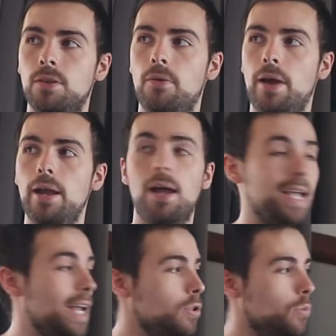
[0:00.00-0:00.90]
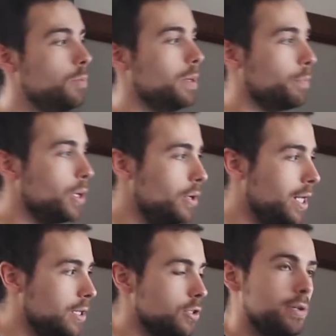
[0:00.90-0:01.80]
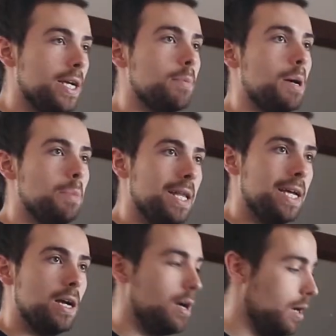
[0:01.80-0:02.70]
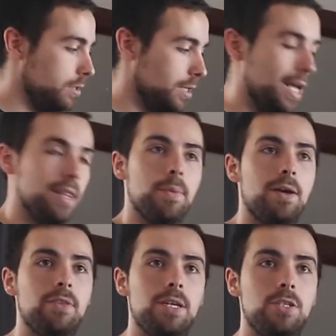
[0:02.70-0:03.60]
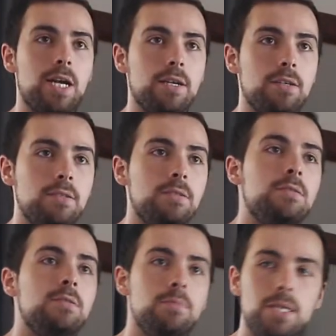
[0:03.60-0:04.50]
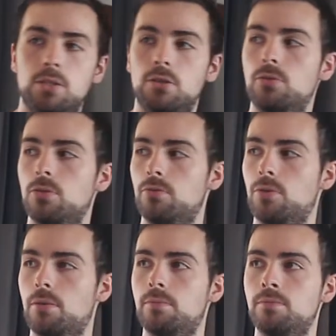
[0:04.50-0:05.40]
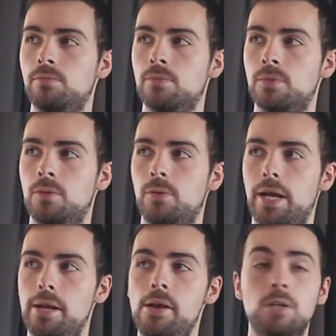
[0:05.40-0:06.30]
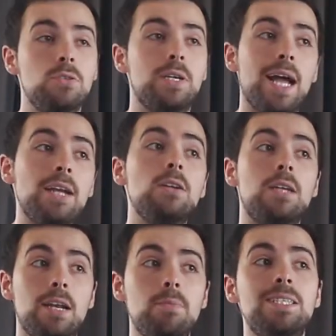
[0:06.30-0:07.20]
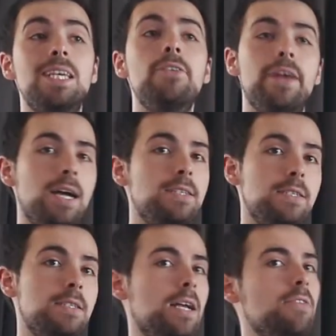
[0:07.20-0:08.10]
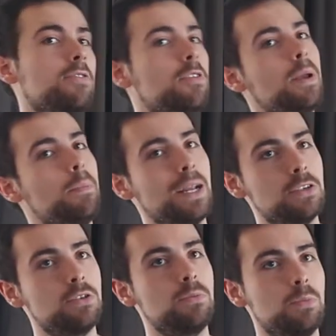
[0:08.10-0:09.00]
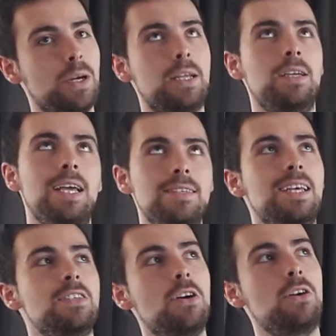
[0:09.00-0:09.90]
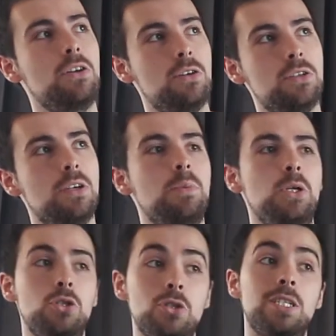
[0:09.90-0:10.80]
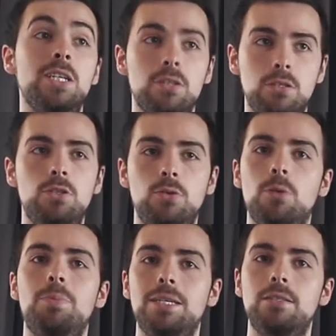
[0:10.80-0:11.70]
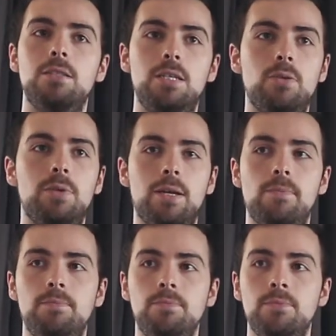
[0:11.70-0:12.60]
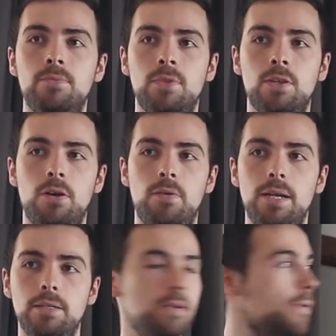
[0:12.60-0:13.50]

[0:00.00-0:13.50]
Okay? Again, you would be burning a trick by playing a heart to let them have their jack, based on the rule of 1. Okay? So it can kind of materialise itself from a bad trump break. Yes, that's not good, but you should still do your best to deal with it. Alright?